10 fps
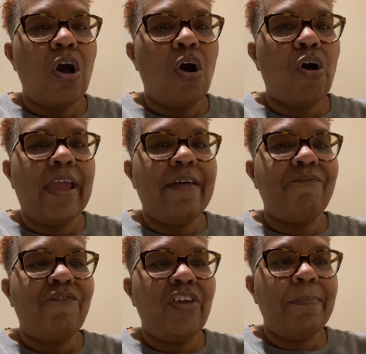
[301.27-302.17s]
are
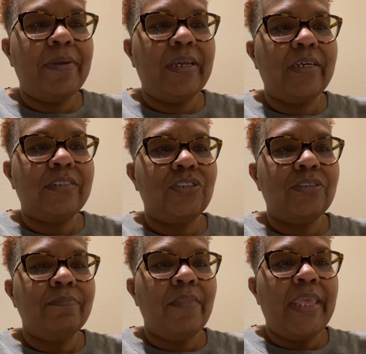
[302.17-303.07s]

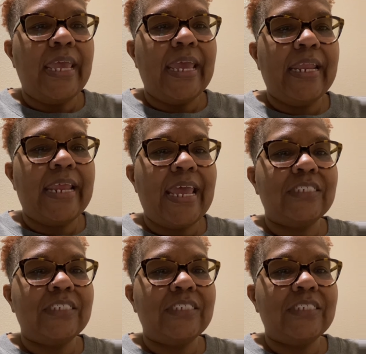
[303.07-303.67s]
amphibians and has